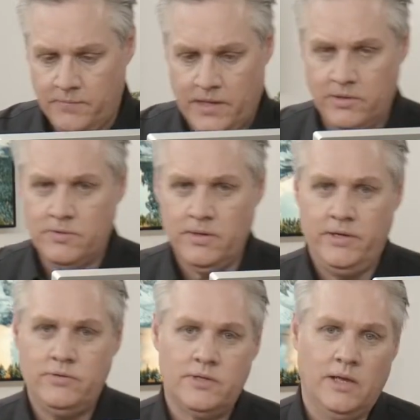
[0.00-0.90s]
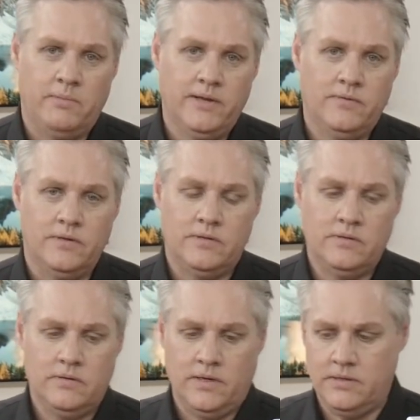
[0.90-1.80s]
Now what's really interesting about this
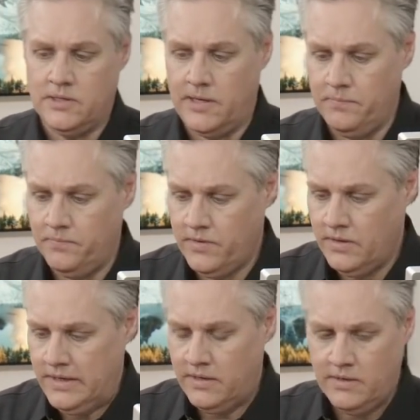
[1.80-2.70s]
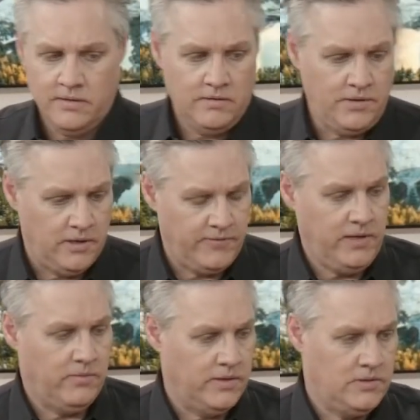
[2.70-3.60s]
is, if
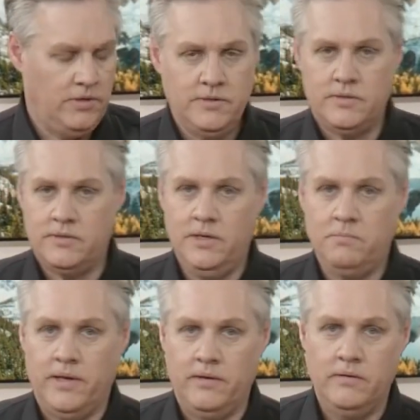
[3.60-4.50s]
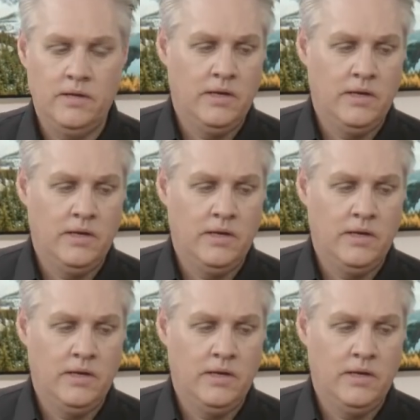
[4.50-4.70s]
anyone's used the sync bin,